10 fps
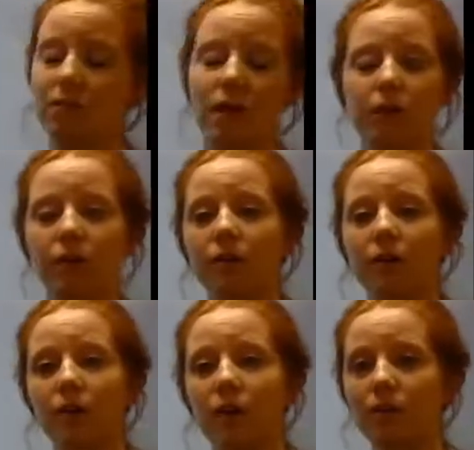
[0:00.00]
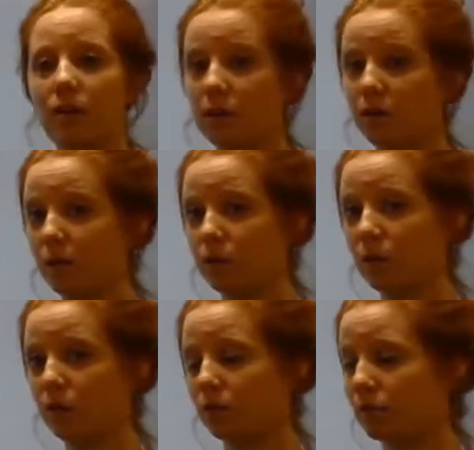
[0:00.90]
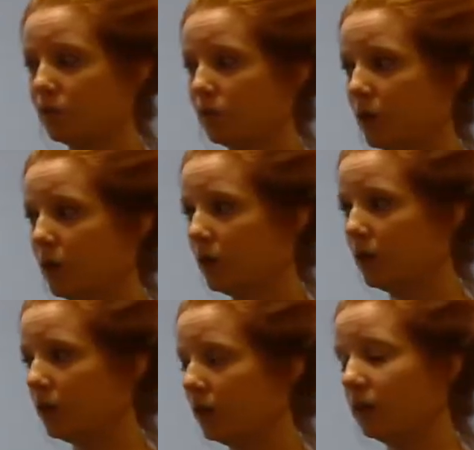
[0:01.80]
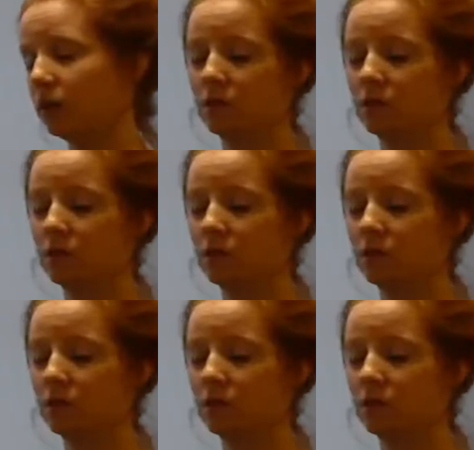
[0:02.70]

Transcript: how you're going to take it out of scientific notation. Again,